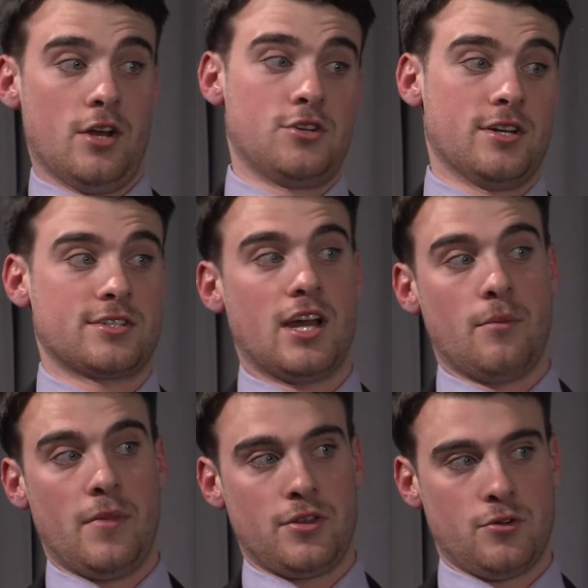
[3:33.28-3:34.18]
a chance to kind of
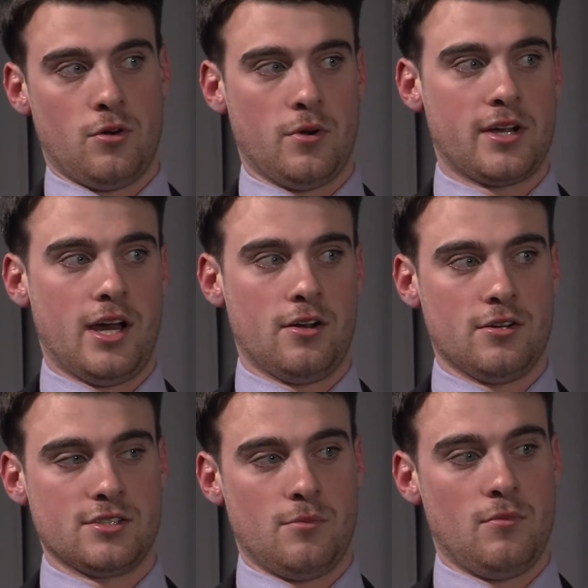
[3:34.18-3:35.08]
mentor, what kind of are
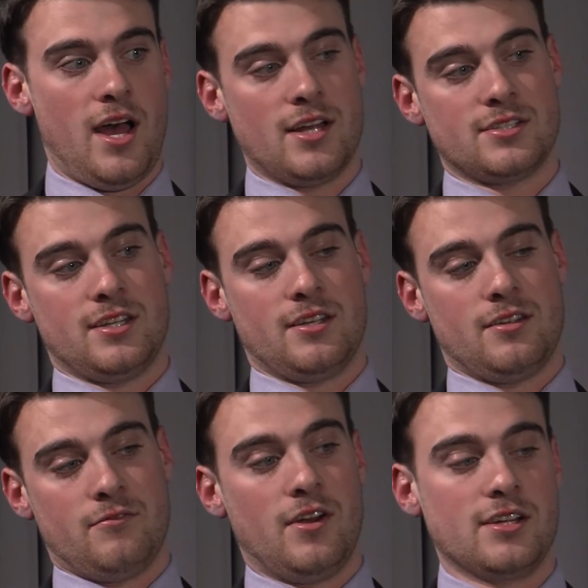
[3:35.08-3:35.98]
some lasting
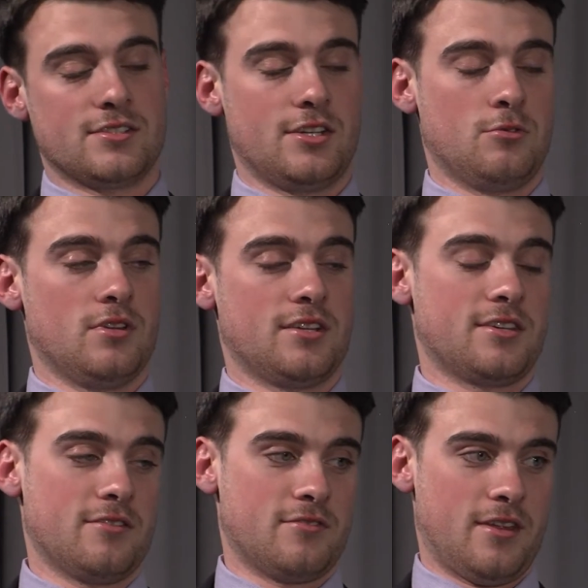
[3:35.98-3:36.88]
advice that you would like to
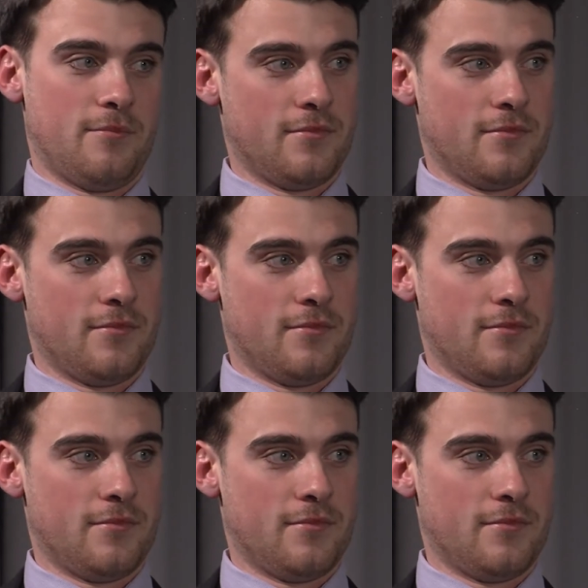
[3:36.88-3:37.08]
give to them?